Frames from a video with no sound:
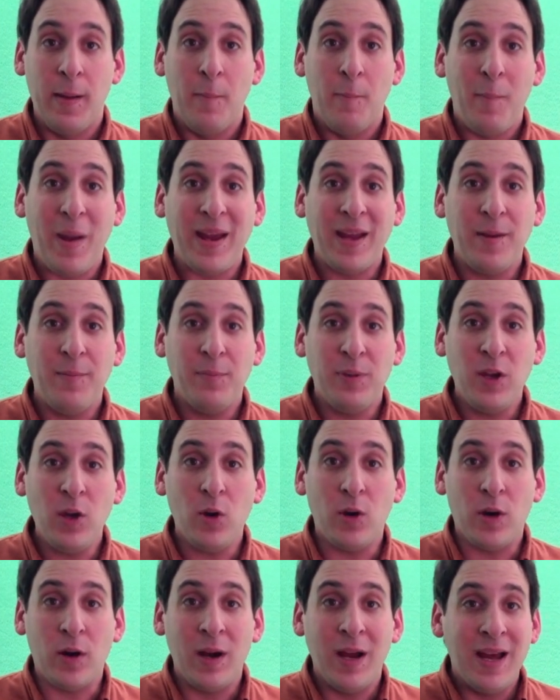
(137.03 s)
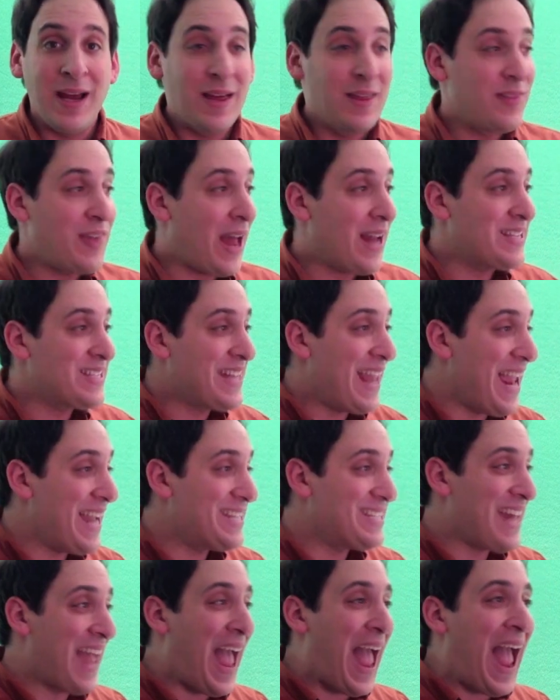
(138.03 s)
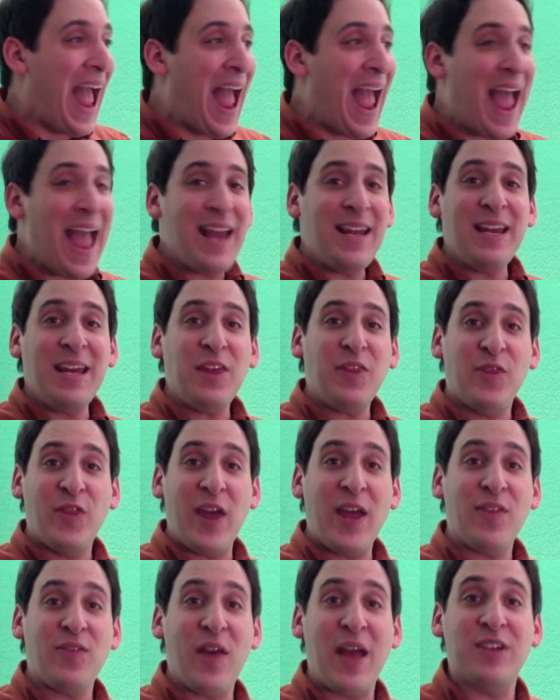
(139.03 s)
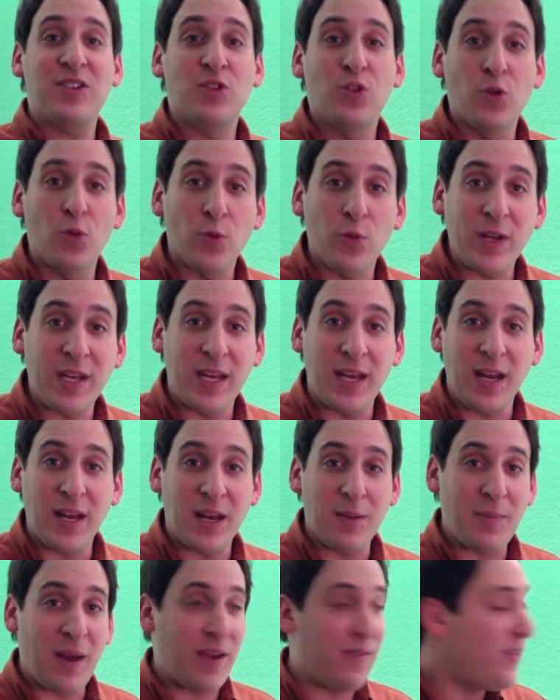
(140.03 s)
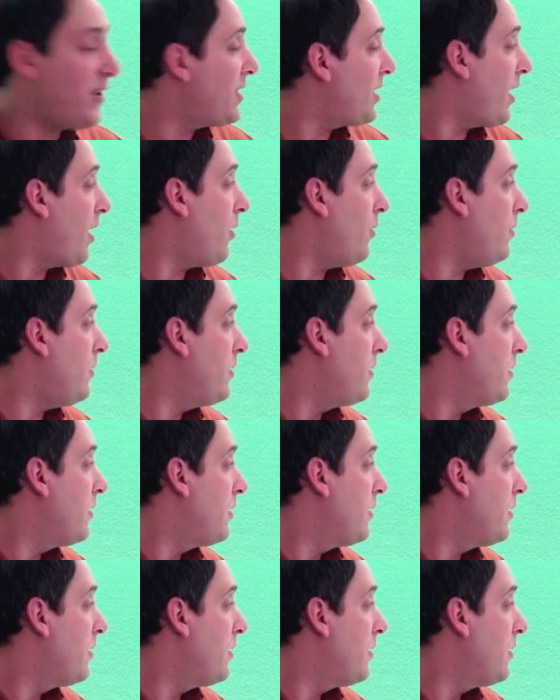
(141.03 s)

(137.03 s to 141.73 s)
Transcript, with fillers: my computer that takes anything that's green in my video